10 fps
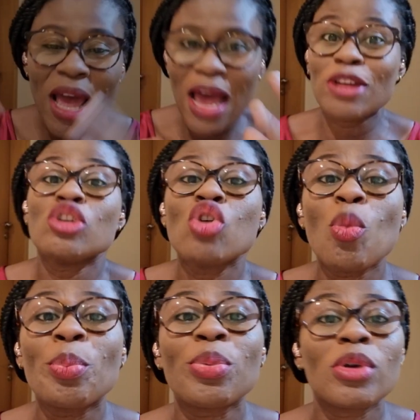I just
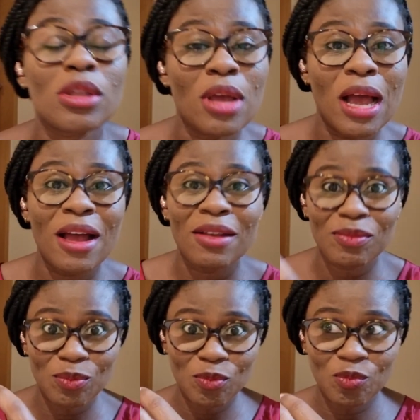hope her
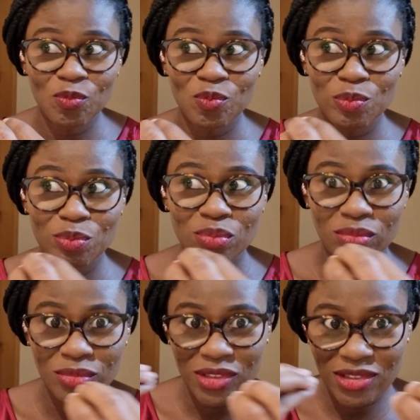
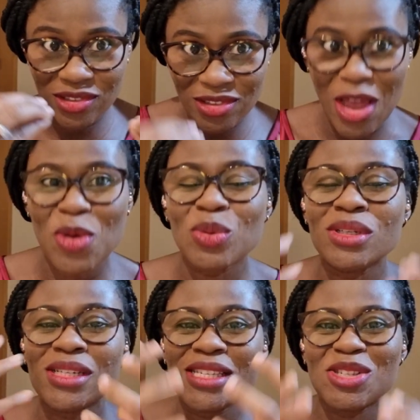
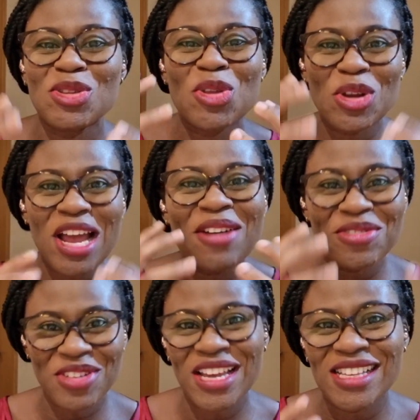sound is not
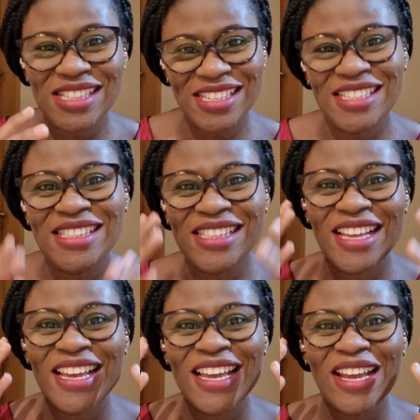affecting
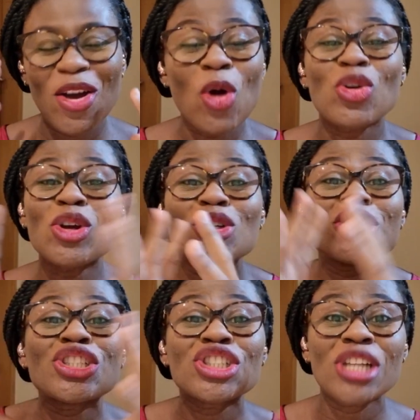or not
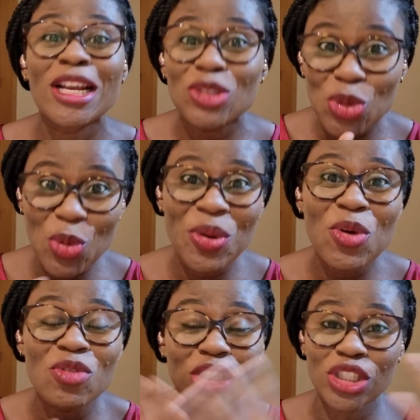
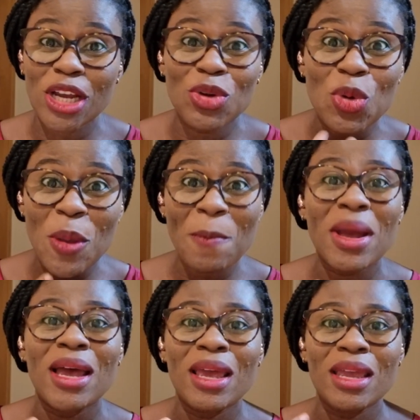overshadowing
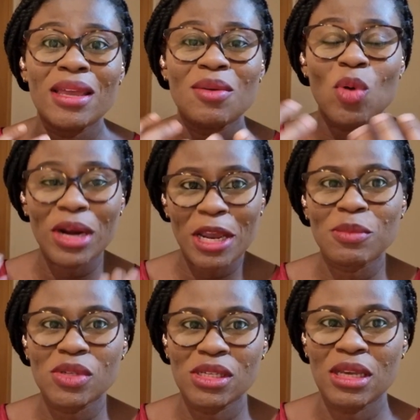what I am
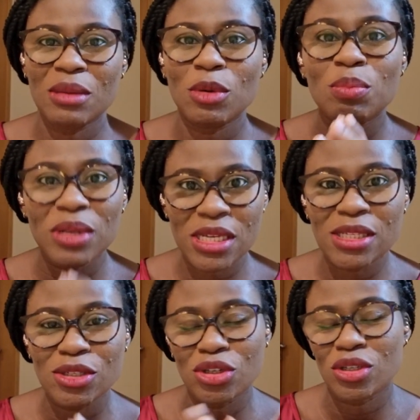saying, but
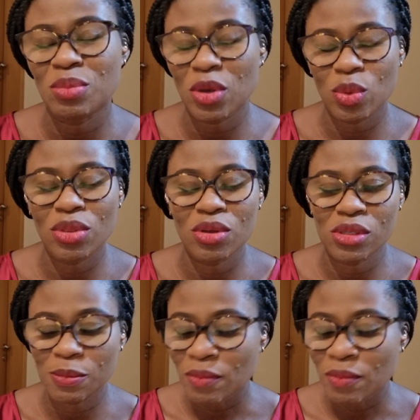please just bear with us.